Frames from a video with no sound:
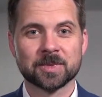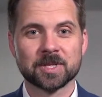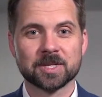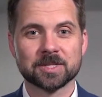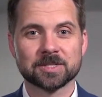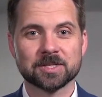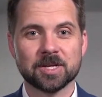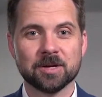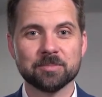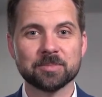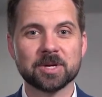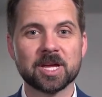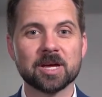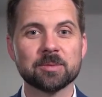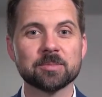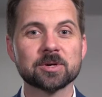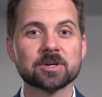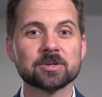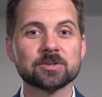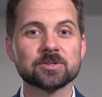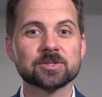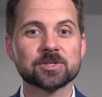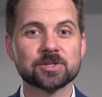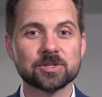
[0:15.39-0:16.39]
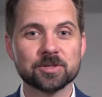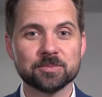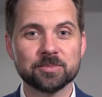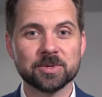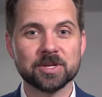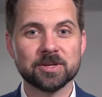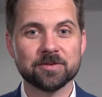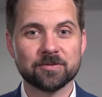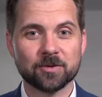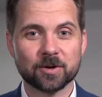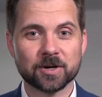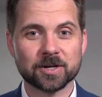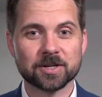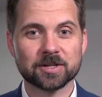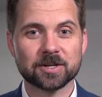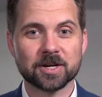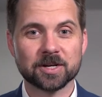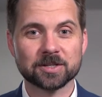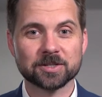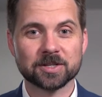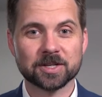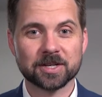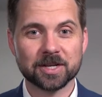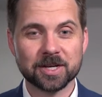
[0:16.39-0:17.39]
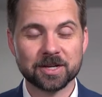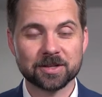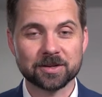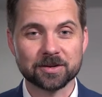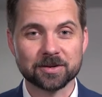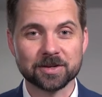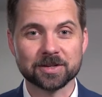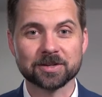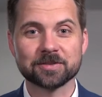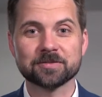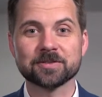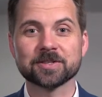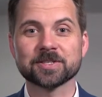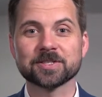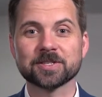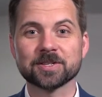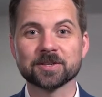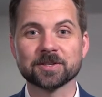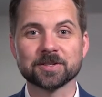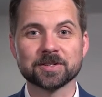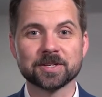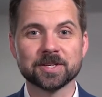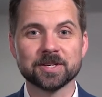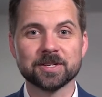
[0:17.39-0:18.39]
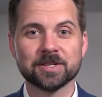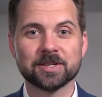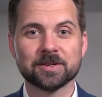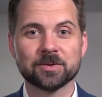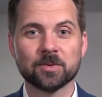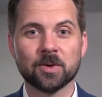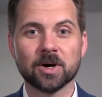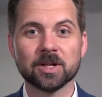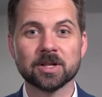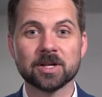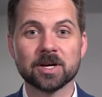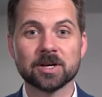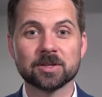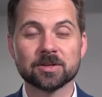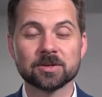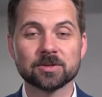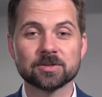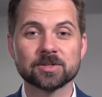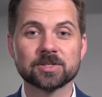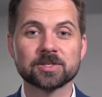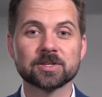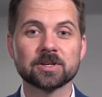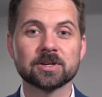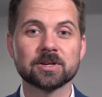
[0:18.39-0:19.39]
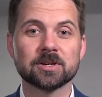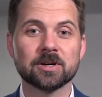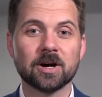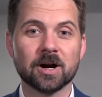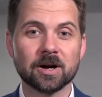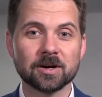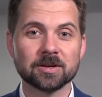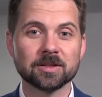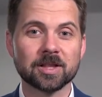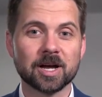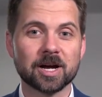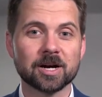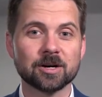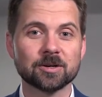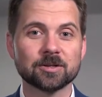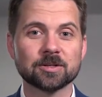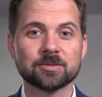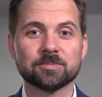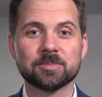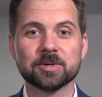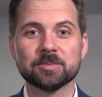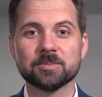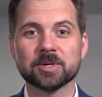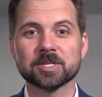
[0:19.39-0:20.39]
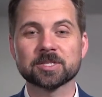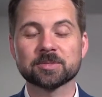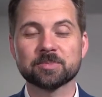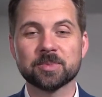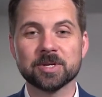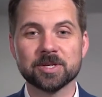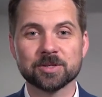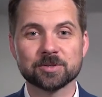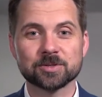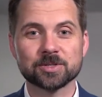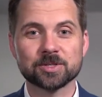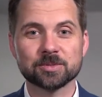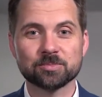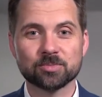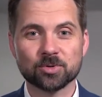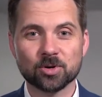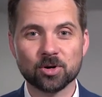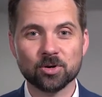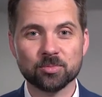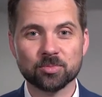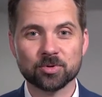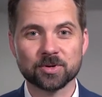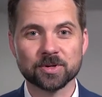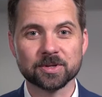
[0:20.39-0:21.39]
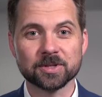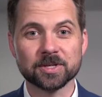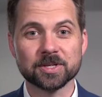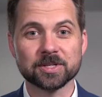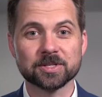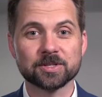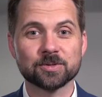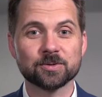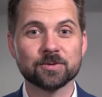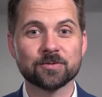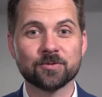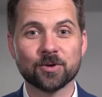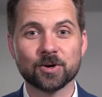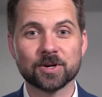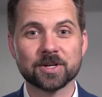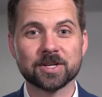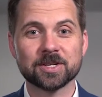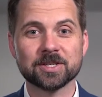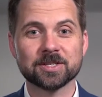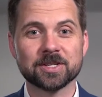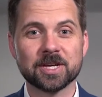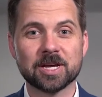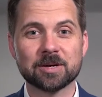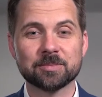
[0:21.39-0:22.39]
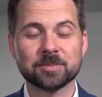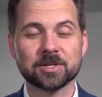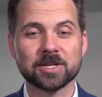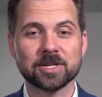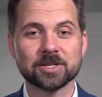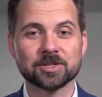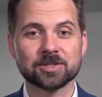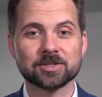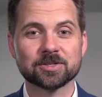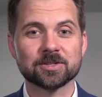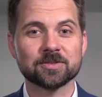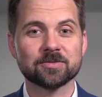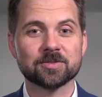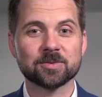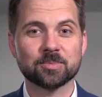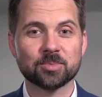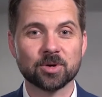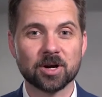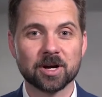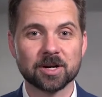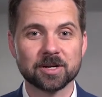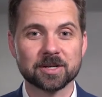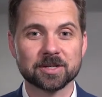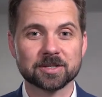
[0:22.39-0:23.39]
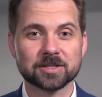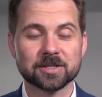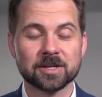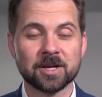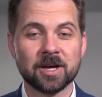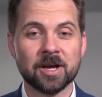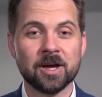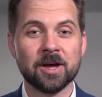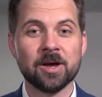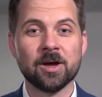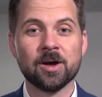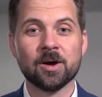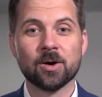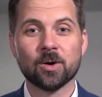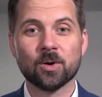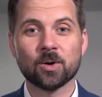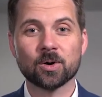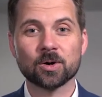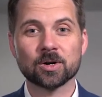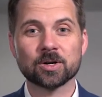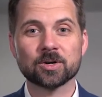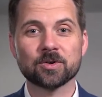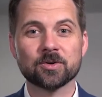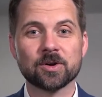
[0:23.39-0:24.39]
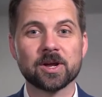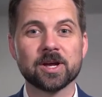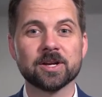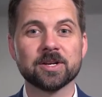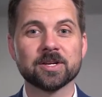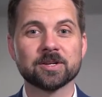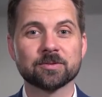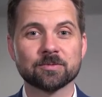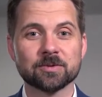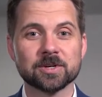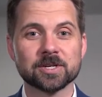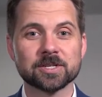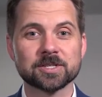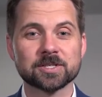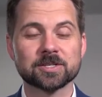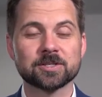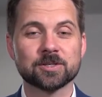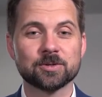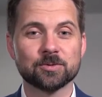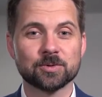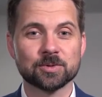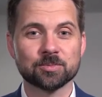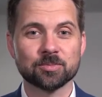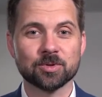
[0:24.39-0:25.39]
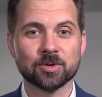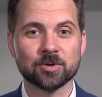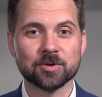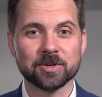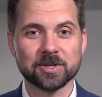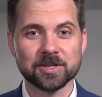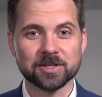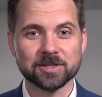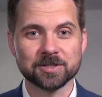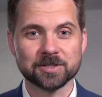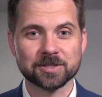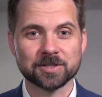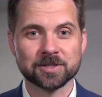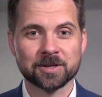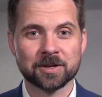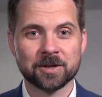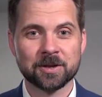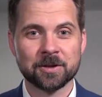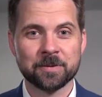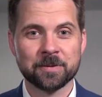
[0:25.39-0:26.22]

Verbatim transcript: Some chemicals should be avoided altogether in a facility, while others are allowed but must be used appropriately to avoid contamination of the product or creating risk to employees.